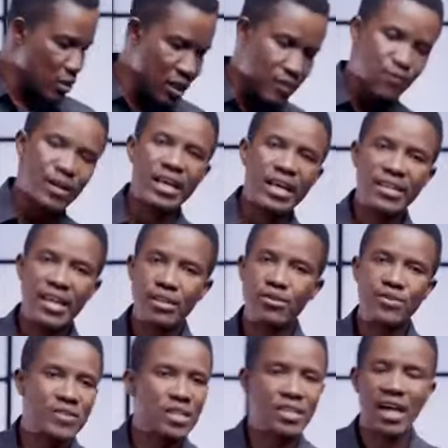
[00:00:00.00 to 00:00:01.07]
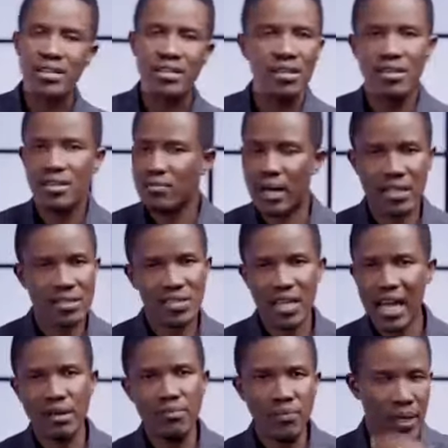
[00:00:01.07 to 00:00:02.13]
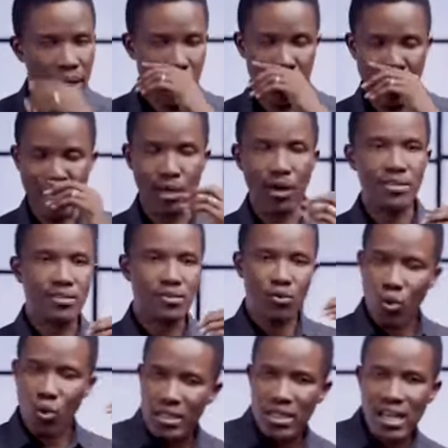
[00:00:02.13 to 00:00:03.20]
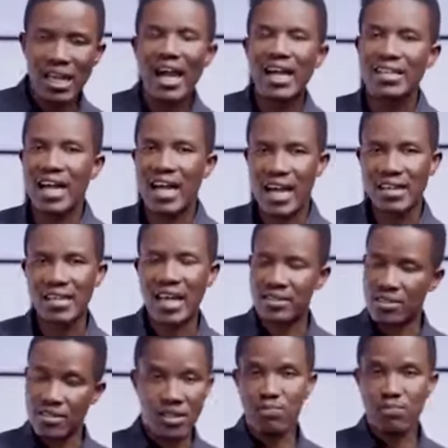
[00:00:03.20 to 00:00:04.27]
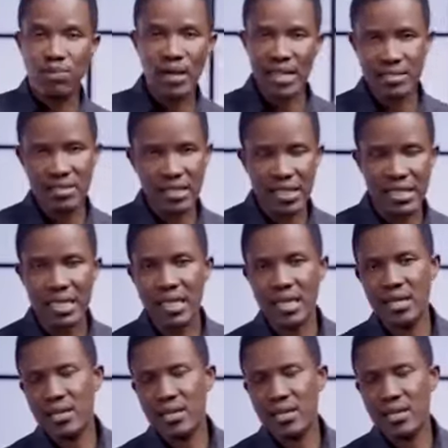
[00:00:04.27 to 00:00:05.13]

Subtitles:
you read further there, you see that by the time they got what the lad had and Jesus blessed it,